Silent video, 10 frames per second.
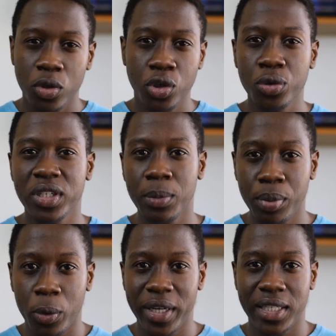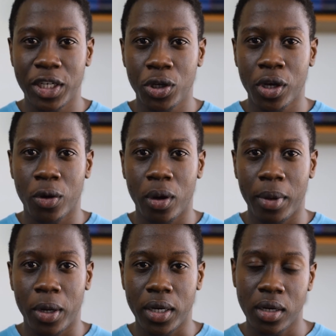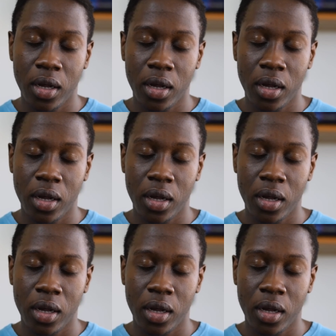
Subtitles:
two simple ways that you can go about it.